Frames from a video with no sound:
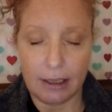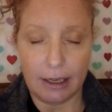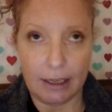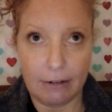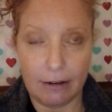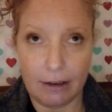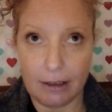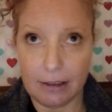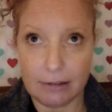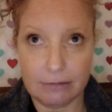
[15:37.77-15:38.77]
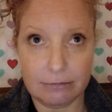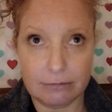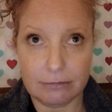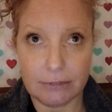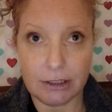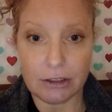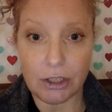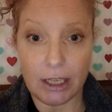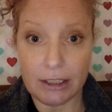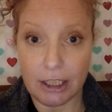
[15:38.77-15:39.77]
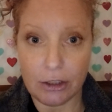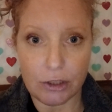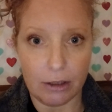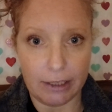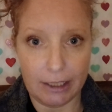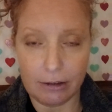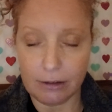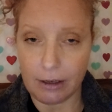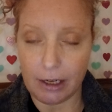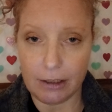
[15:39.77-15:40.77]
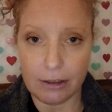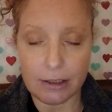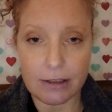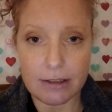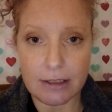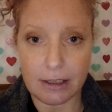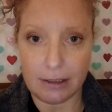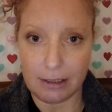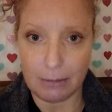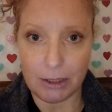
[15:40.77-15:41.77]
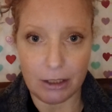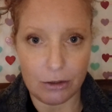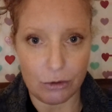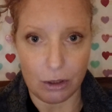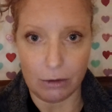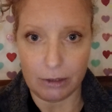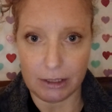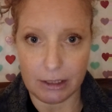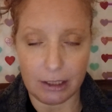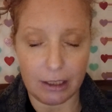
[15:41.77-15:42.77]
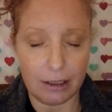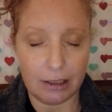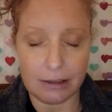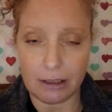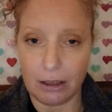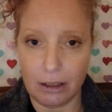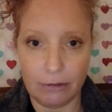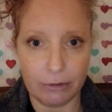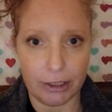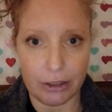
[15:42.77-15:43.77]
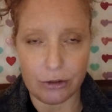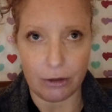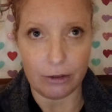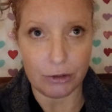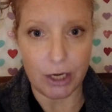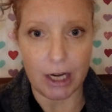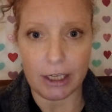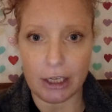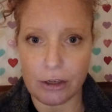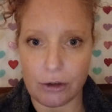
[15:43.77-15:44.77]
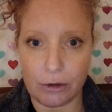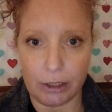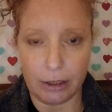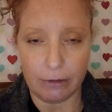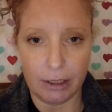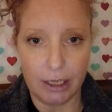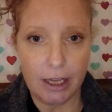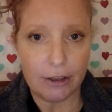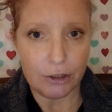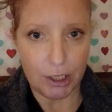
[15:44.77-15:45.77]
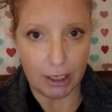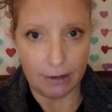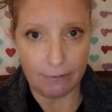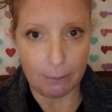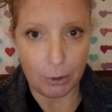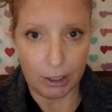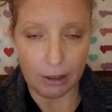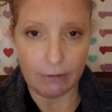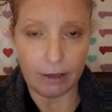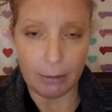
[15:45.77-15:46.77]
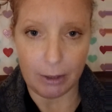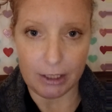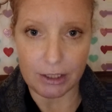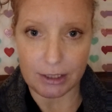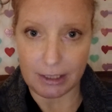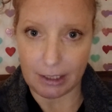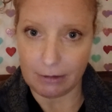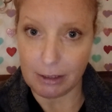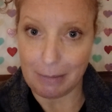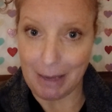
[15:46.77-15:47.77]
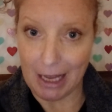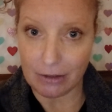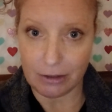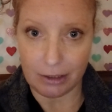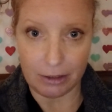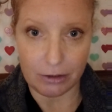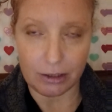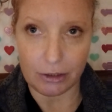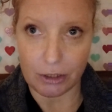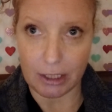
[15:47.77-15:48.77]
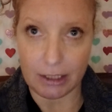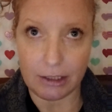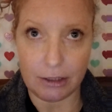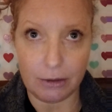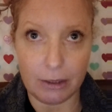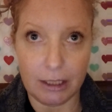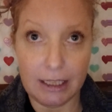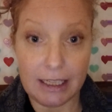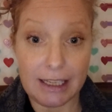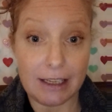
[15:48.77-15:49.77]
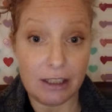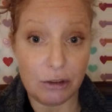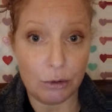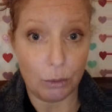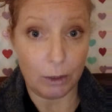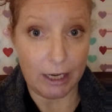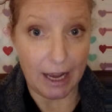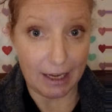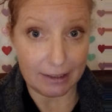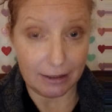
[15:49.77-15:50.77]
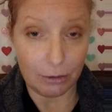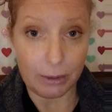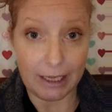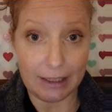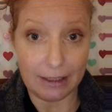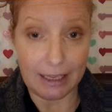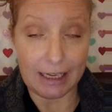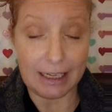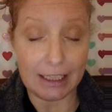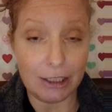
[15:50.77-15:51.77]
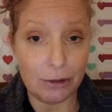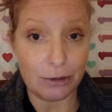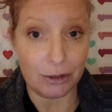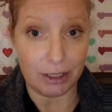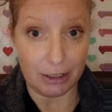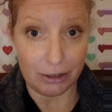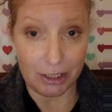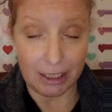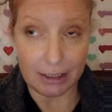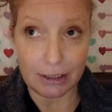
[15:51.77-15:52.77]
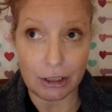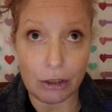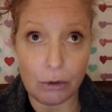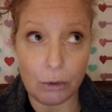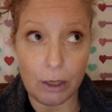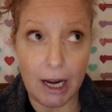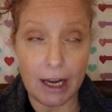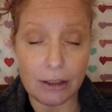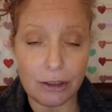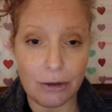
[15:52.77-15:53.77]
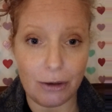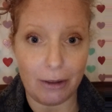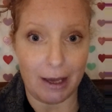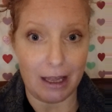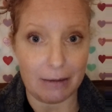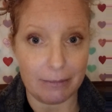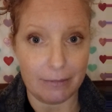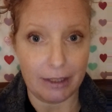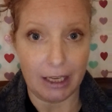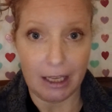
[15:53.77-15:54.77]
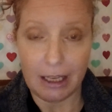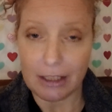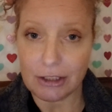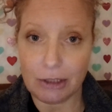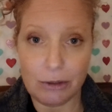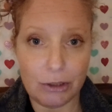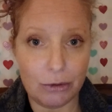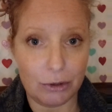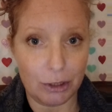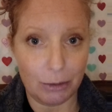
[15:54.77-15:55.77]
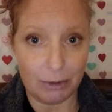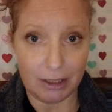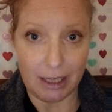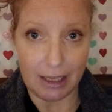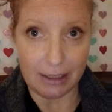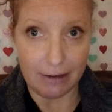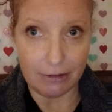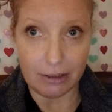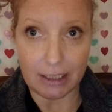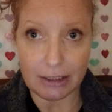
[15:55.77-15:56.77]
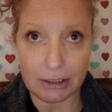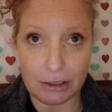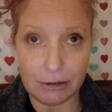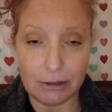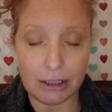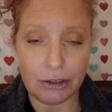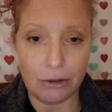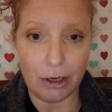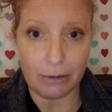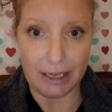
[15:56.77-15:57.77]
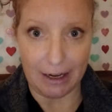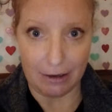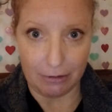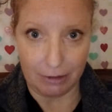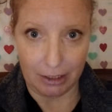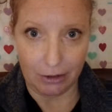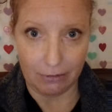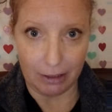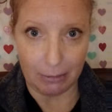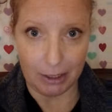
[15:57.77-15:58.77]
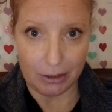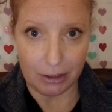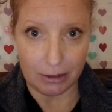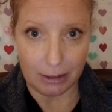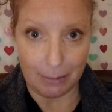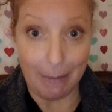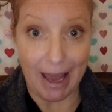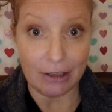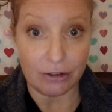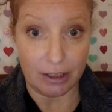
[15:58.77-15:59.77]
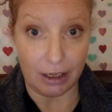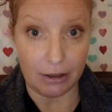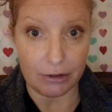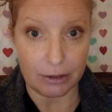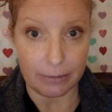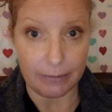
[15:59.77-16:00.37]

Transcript: and trying to control. Anger is an attempt to control. It's all for control. They're trying to control you. They're trying to bring your vibrations down to match theirs. They're trying to get you to react in a way that they can use your energy. As soon as you do that, as soon as you stoop to that level, as soon as you go down in your vibrations to match theirs